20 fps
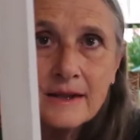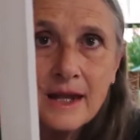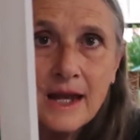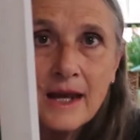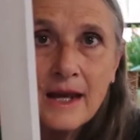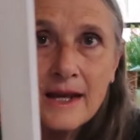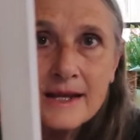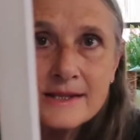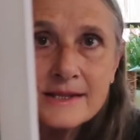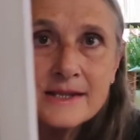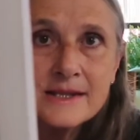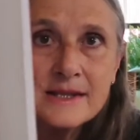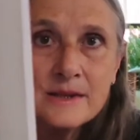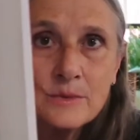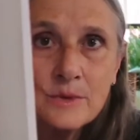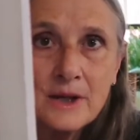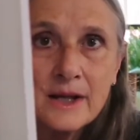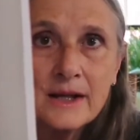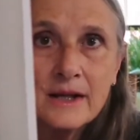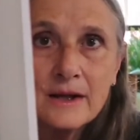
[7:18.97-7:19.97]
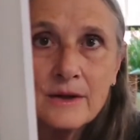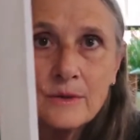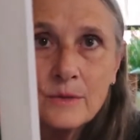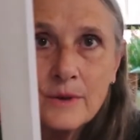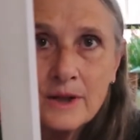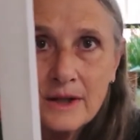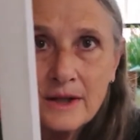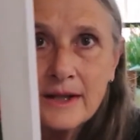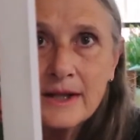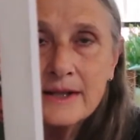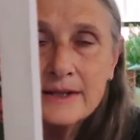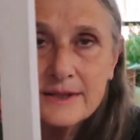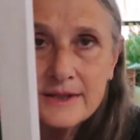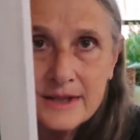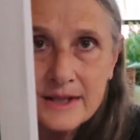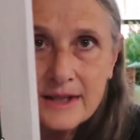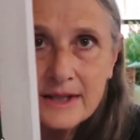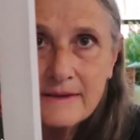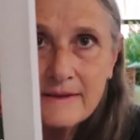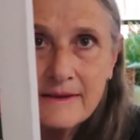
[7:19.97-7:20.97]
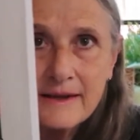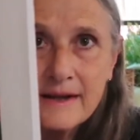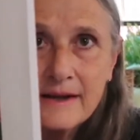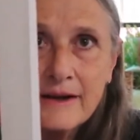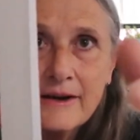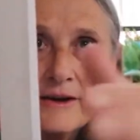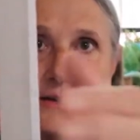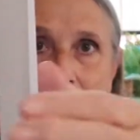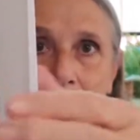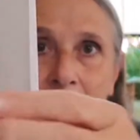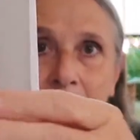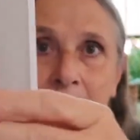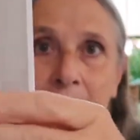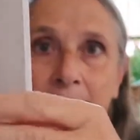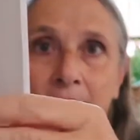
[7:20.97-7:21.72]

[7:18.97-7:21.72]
that I see when I go whale hunting in there